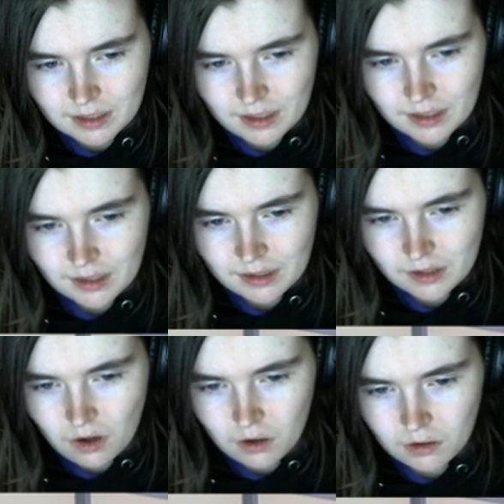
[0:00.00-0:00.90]
It's
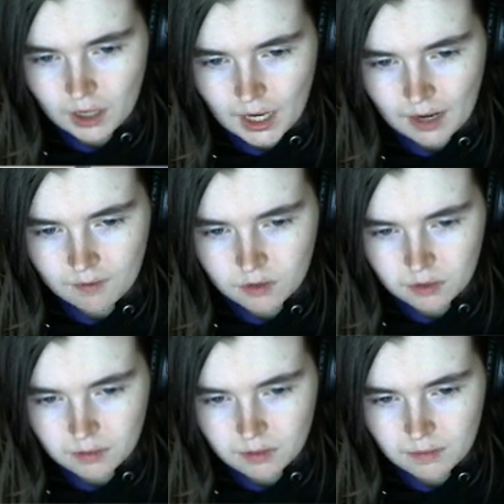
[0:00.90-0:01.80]
called
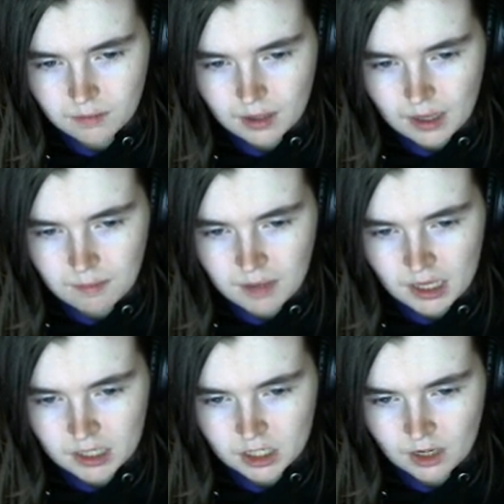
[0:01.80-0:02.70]
After
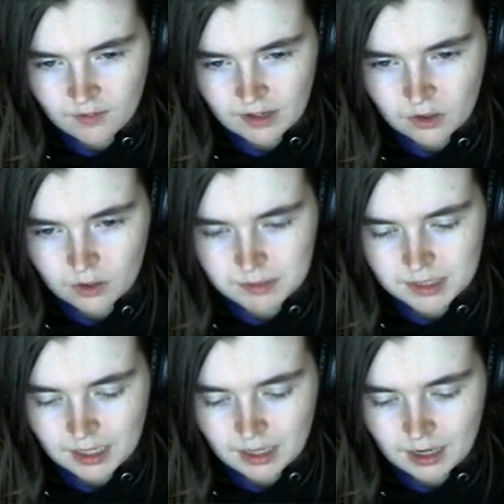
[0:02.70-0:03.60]
Image of a
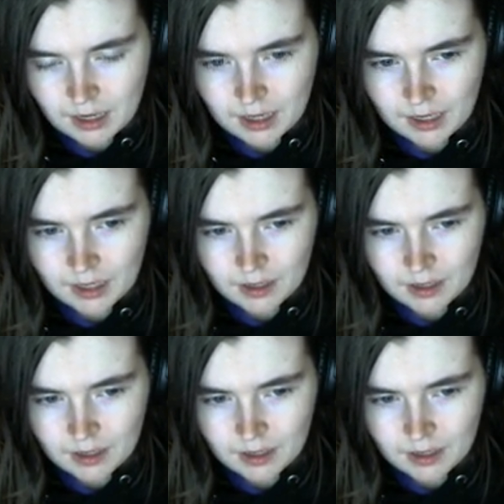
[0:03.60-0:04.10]
Crimson Eye.